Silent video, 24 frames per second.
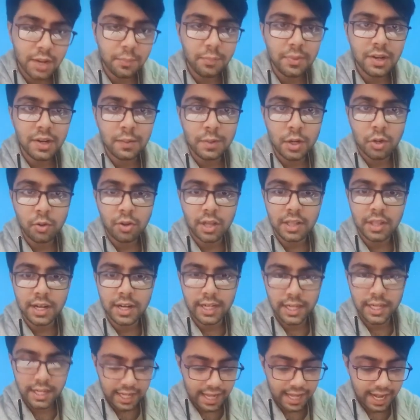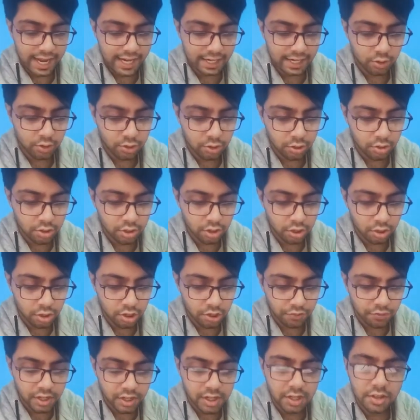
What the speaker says: epidemic you can write, and also geographical